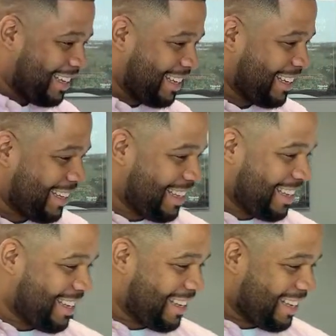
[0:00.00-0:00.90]
um, found a
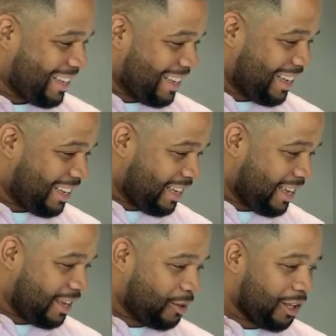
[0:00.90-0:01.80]
home.
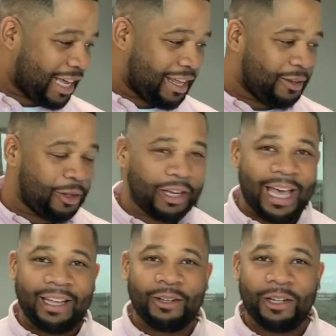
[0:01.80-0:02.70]
Yeah, you look at you look
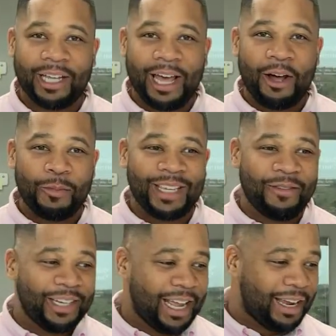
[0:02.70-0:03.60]
at you look at homes
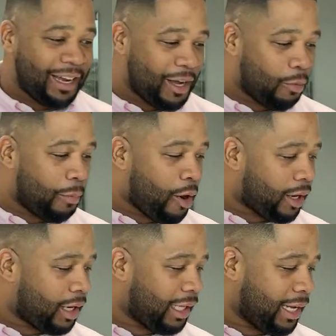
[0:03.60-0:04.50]
every day, huh? What
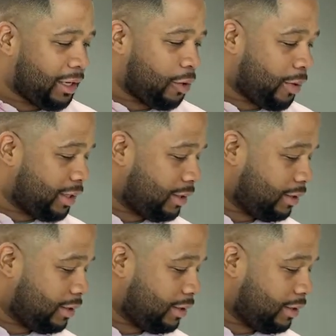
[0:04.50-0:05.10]
part of Atlanta are you in?